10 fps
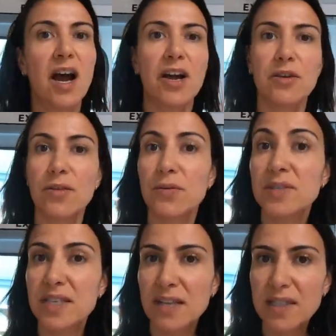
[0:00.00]
either through
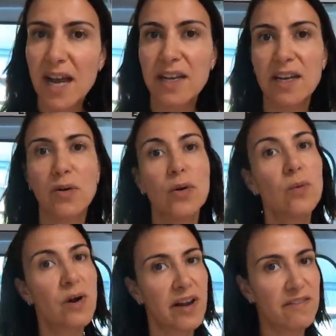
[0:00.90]
cell data or
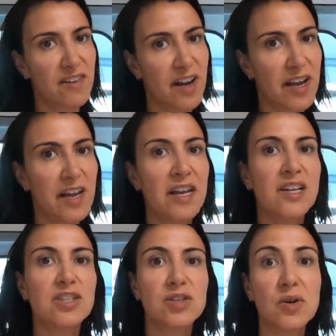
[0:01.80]
Wi-Fi.
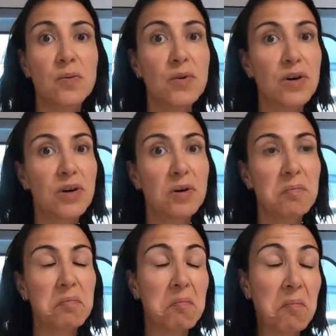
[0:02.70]
So we're
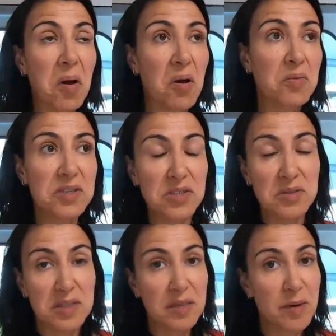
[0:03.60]
always
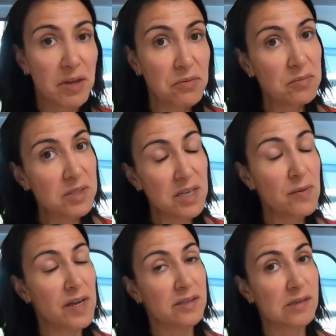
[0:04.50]
using the bathrooms
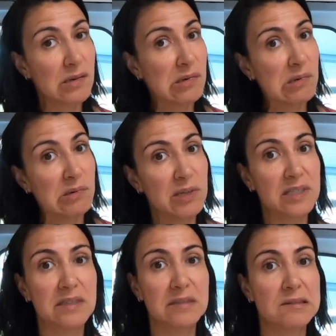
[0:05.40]
anyway. So
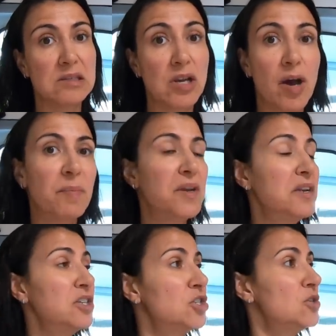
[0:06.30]
it's not been
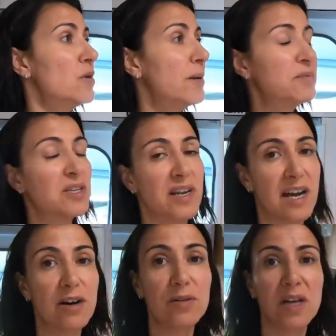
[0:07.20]
an issue up to
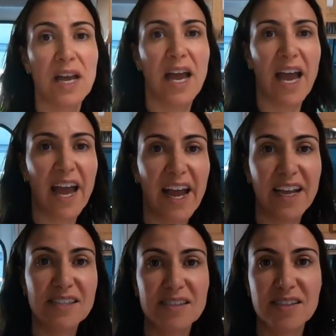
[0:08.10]
now.
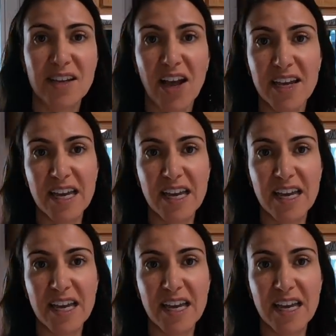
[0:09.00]
And I